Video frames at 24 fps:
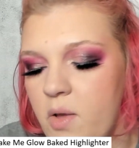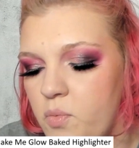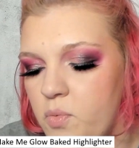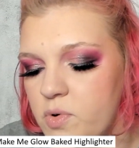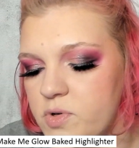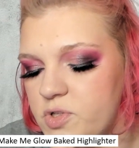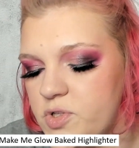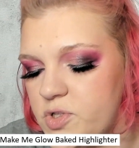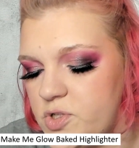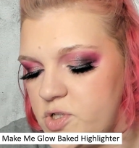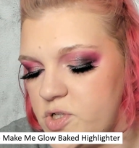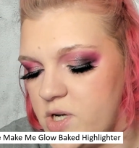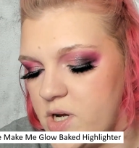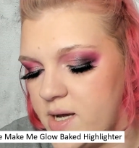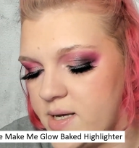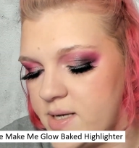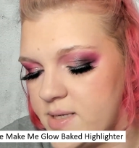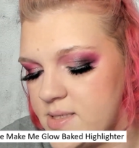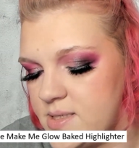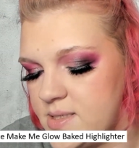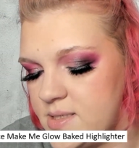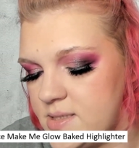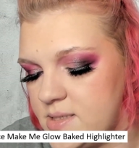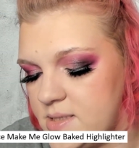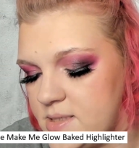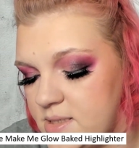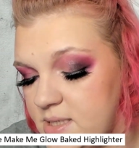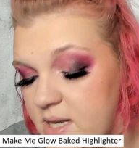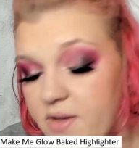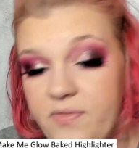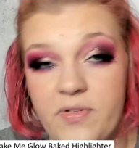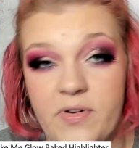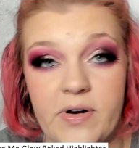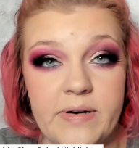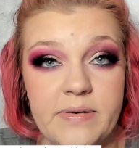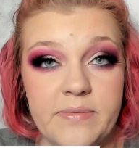was just
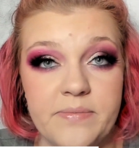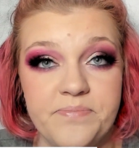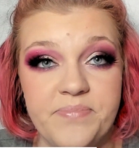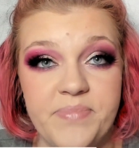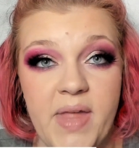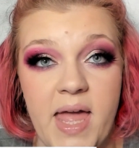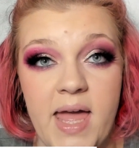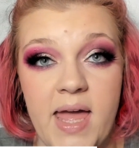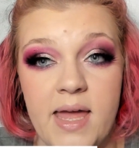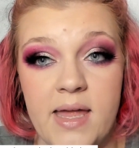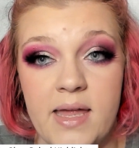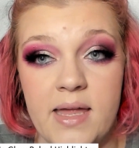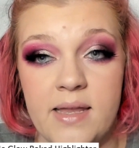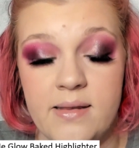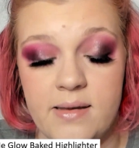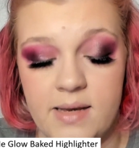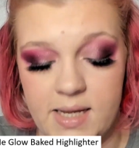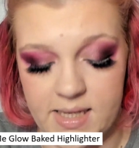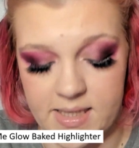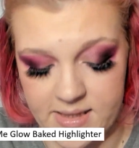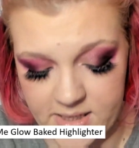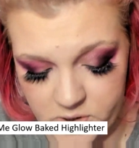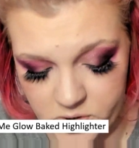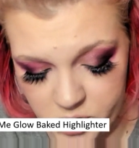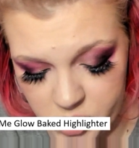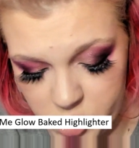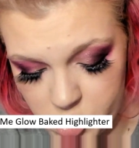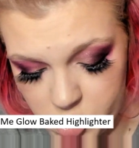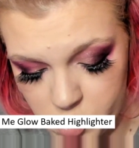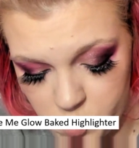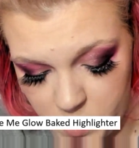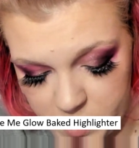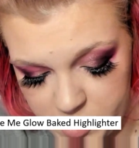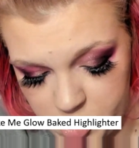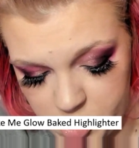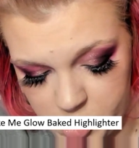different. And there's
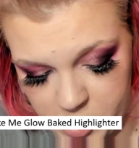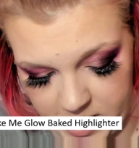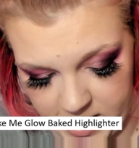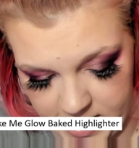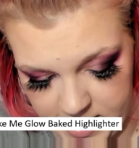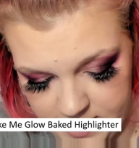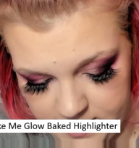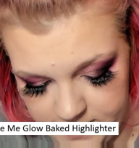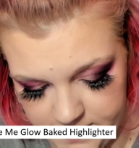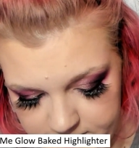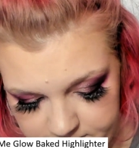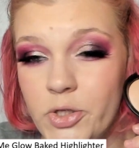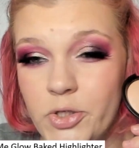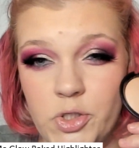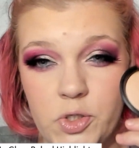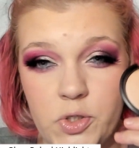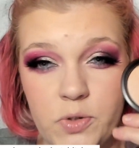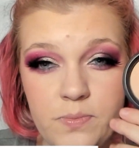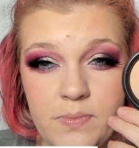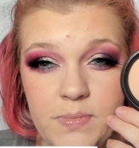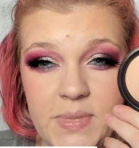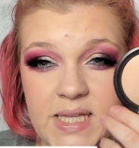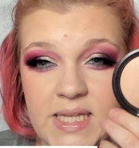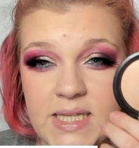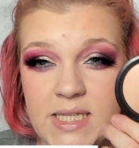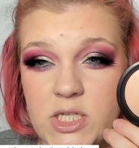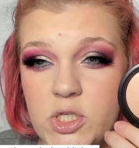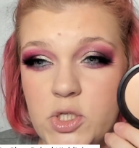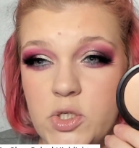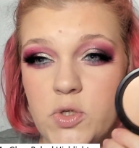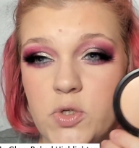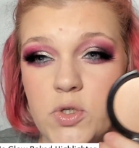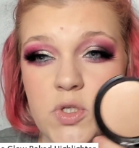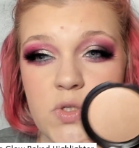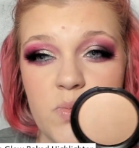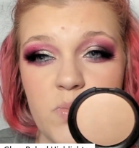just one shade. To me,
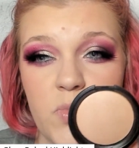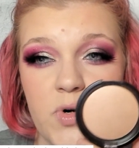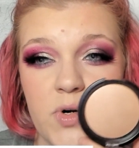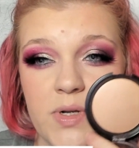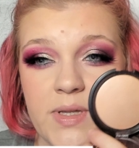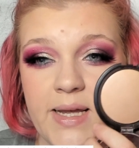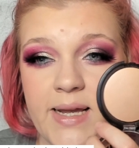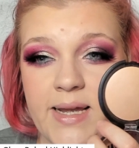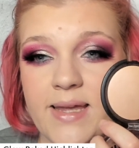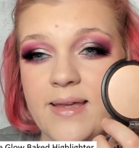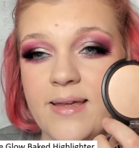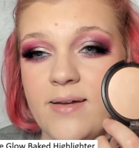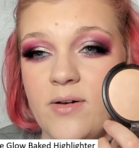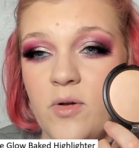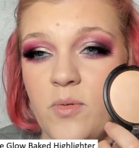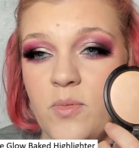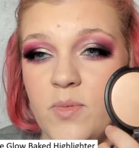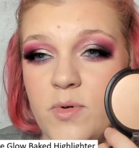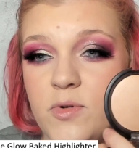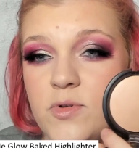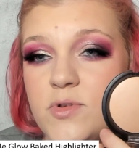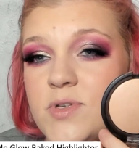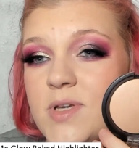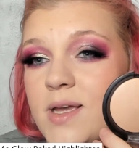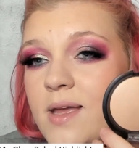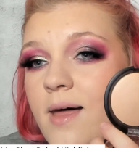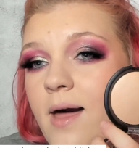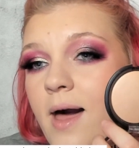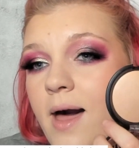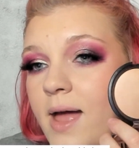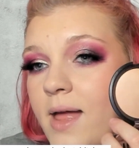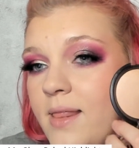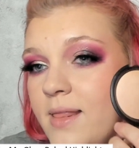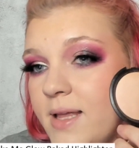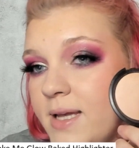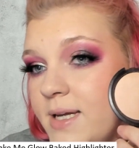this looks more like almost like a
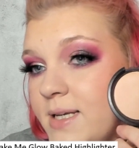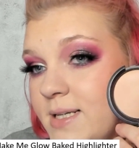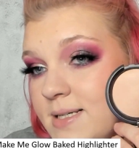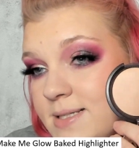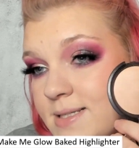highlighty